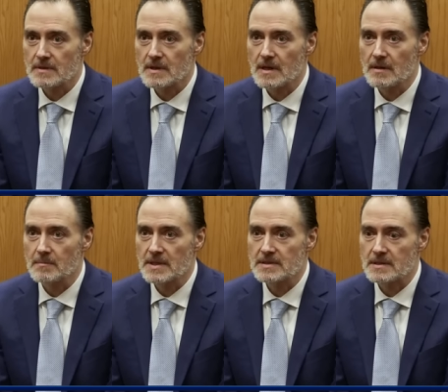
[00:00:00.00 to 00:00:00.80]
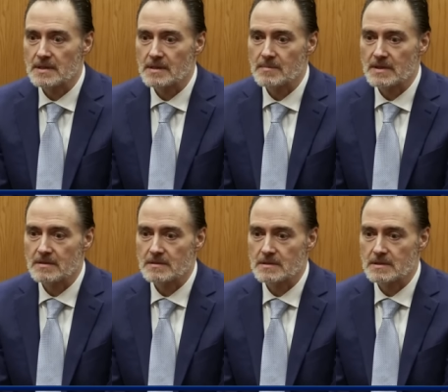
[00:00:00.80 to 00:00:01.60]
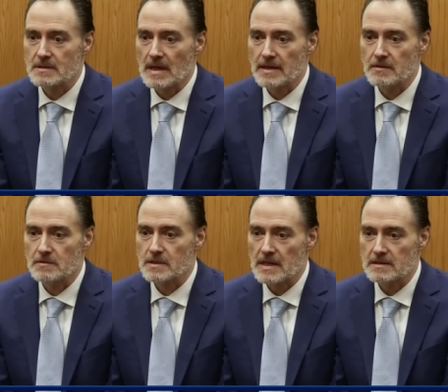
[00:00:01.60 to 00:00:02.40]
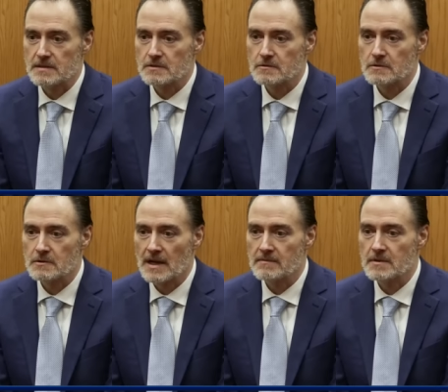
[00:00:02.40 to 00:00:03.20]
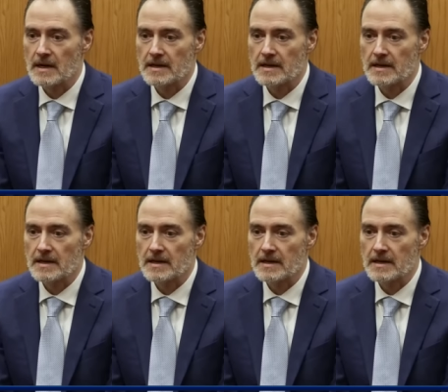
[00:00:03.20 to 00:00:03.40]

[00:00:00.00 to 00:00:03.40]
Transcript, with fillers: uh, basically because it, I use it as a screwdriver.